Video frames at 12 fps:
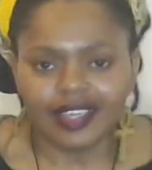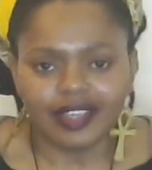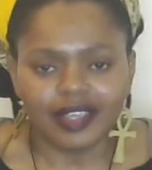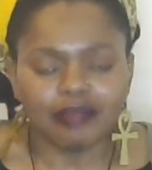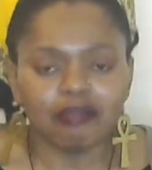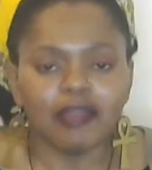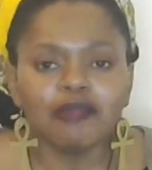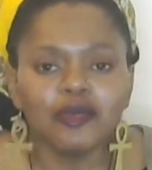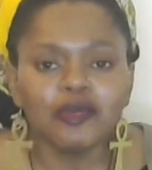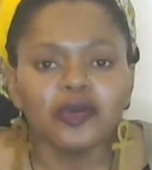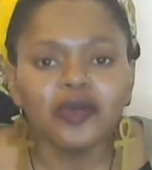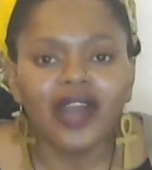Maybe
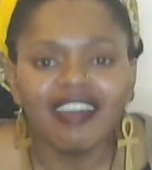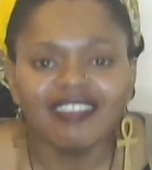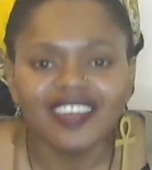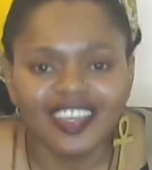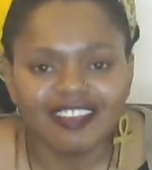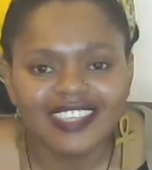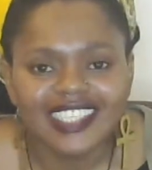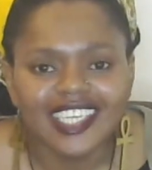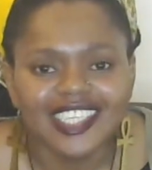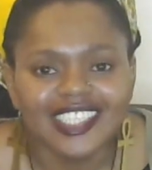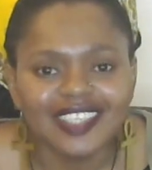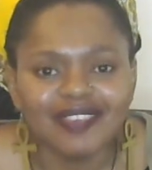we'll have a
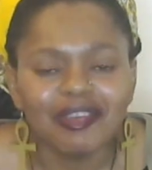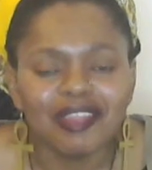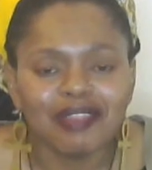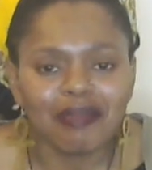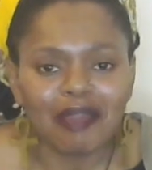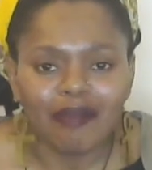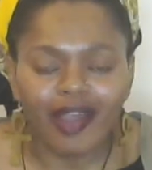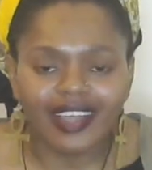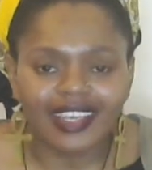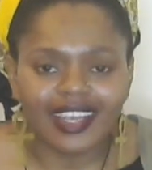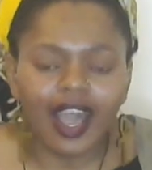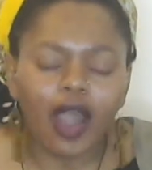conversation with my
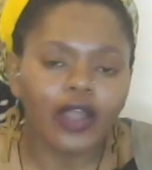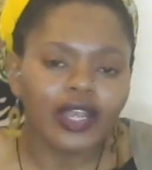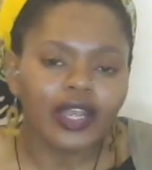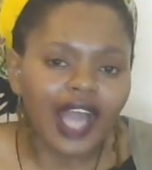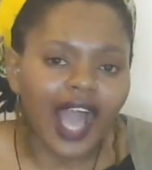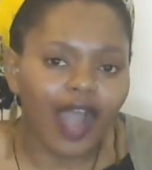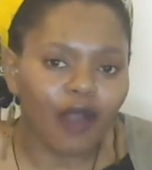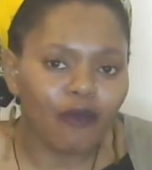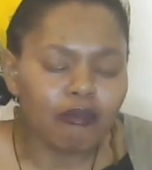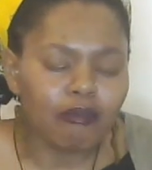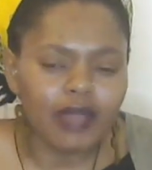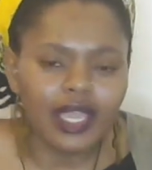partner on
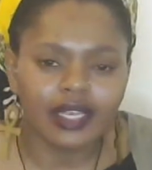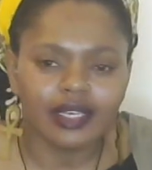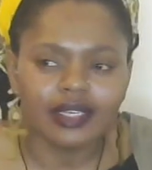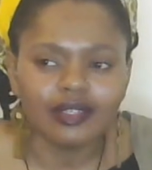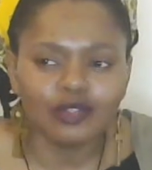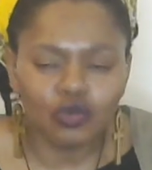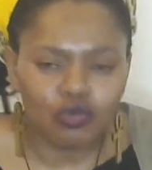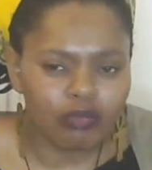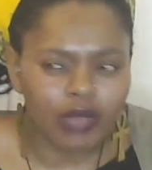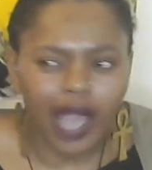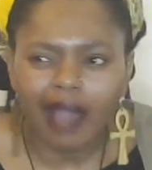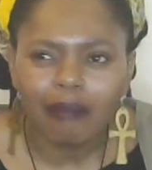how men
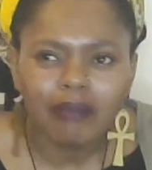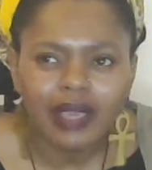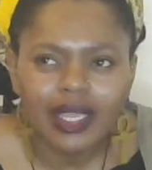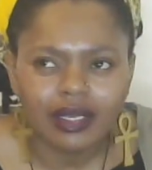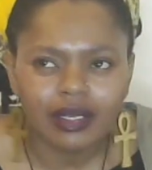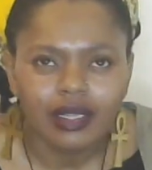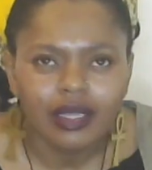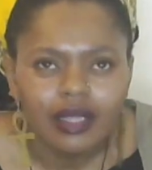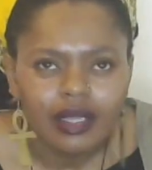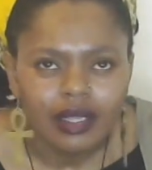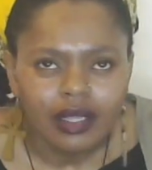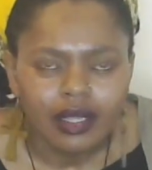do. Are men
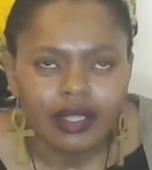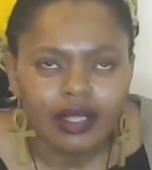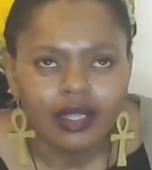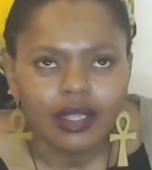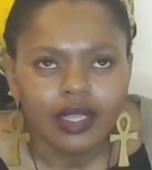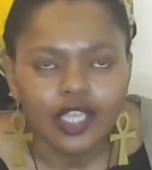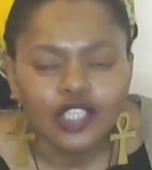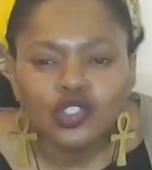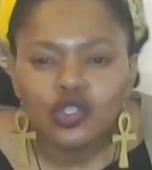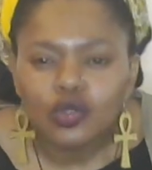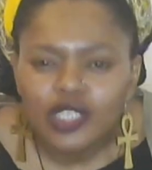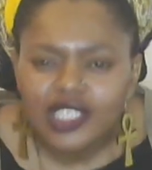
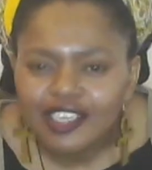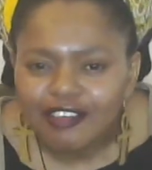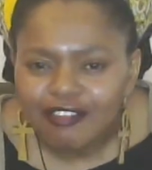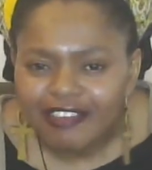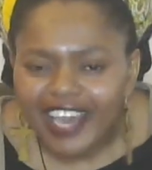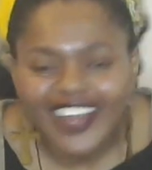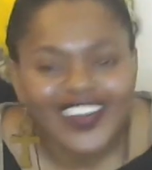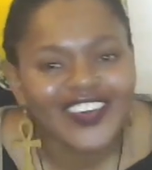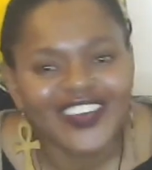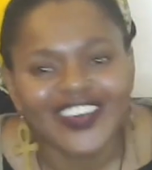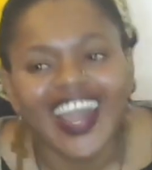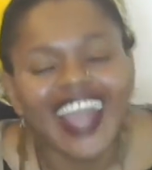intuitive? I
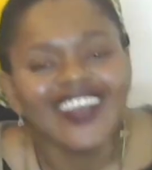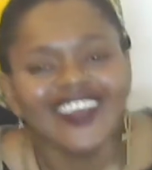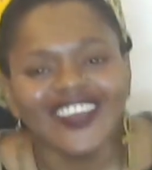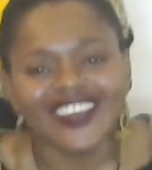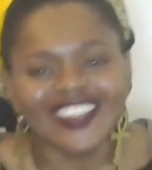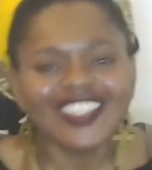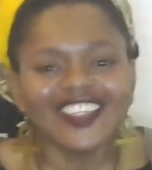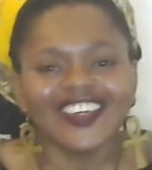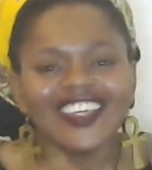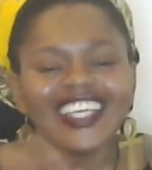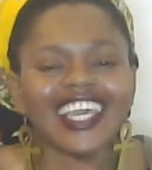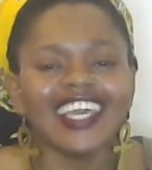don't know.
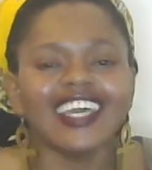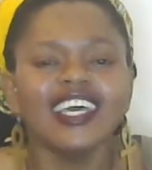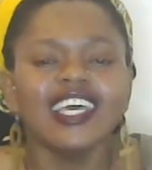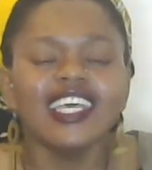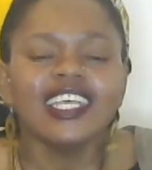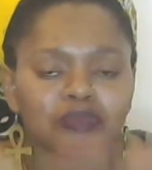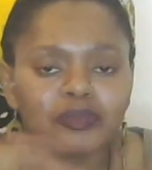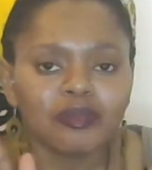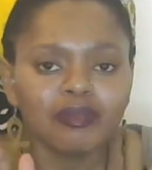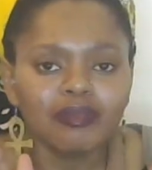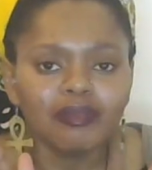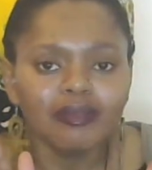So yeah. So
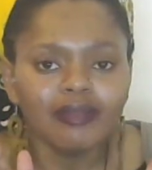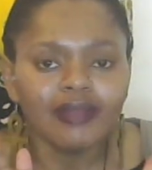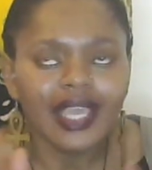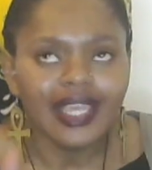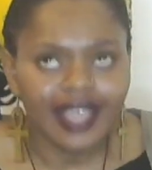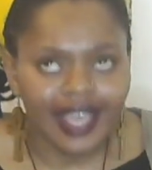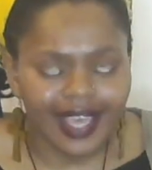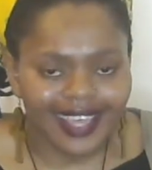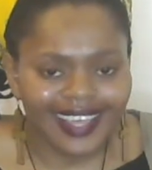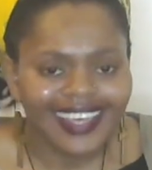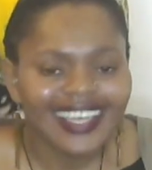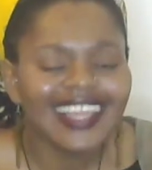
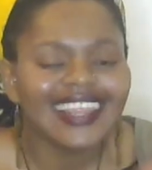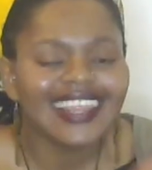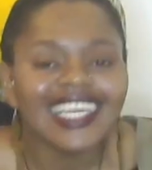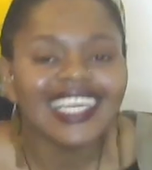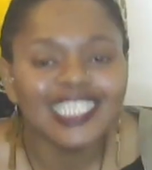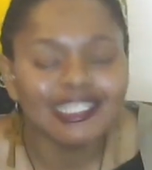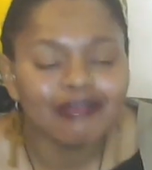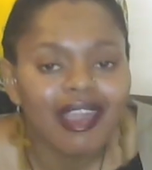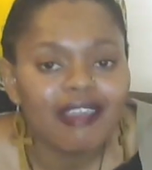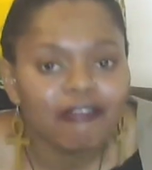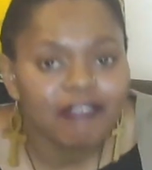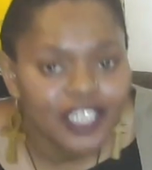yeah, that is
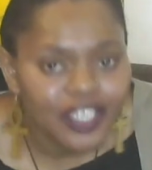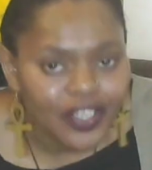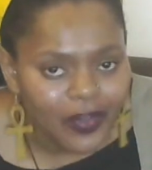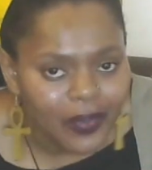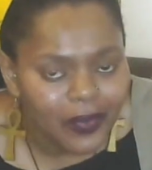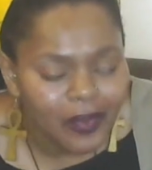my video